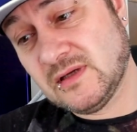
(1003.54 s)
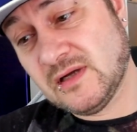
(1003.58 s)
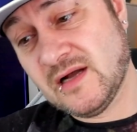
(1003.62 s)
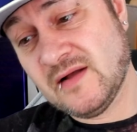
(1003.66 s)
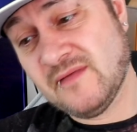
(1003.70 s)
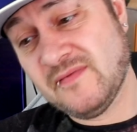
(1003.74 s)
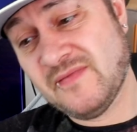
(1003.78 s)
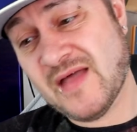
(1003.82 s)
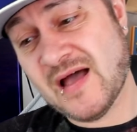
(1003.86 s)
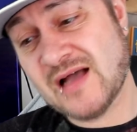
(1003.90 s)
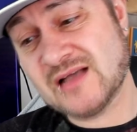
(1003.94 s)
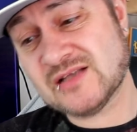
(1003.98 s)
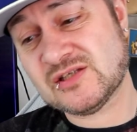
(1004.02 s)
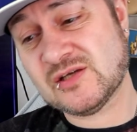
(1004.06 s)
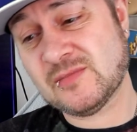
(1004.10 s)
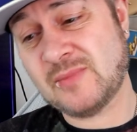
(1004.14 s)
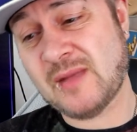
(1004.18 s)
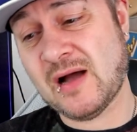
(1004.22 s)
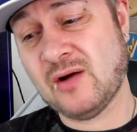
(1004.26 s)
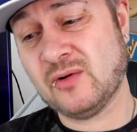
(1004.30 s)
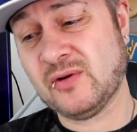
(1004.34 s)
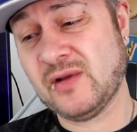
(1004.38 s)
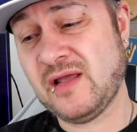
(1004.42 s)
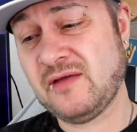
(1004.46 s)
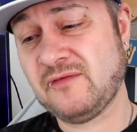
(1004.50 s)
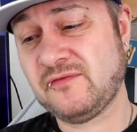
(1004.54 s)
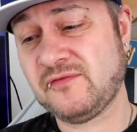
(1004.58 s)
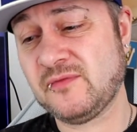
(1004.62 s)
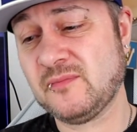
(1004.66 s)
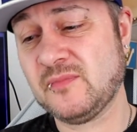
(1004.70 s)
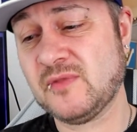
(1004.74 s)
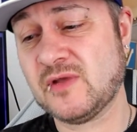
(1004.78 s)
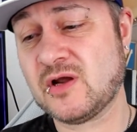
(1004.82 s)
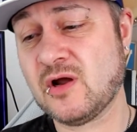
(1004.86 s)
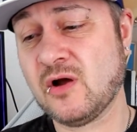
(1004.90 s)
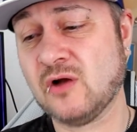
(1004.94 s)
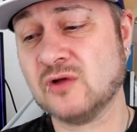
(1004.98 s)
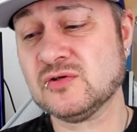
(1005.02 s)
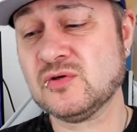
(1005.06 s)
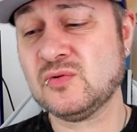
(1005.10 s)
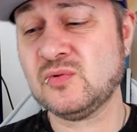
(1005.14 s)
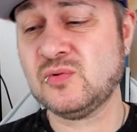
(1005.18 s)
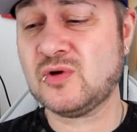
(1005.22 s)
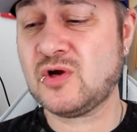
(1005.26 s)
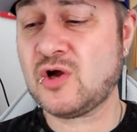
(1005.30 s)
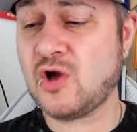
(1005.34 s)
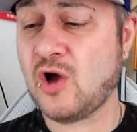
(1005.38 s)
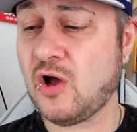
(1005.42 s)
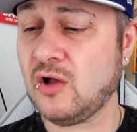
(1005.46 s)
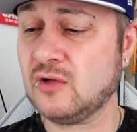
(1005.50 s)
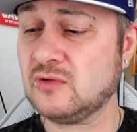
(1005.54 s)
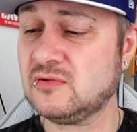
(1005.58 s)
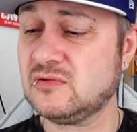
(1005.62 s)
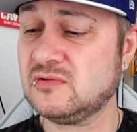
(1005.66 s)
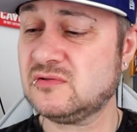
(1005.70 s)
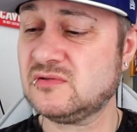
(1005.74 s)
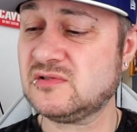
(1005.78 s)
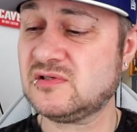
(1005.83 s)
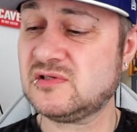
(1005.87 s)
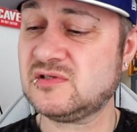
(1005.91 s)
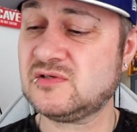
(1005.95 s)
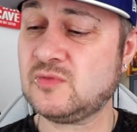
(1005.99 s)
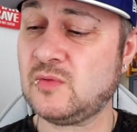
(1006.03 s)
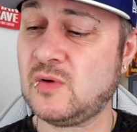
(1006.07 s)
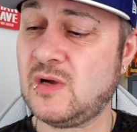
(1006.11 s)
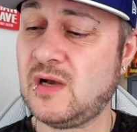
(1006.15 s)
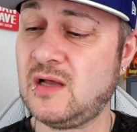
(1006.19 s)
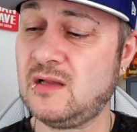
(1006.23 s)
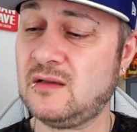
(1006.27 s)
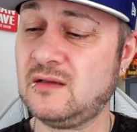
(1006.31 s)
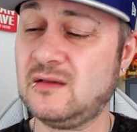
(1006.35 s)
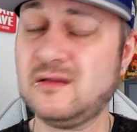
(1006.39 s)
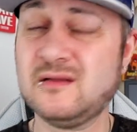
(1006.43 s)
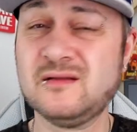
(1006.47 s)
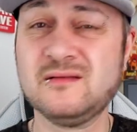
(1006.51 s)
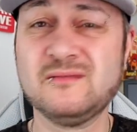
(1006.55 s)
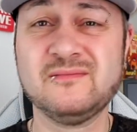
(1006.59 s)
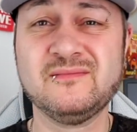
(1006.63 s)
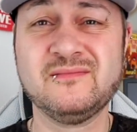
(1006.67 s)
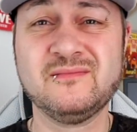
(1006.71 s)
And that's about it from the con. Oh, cons as well.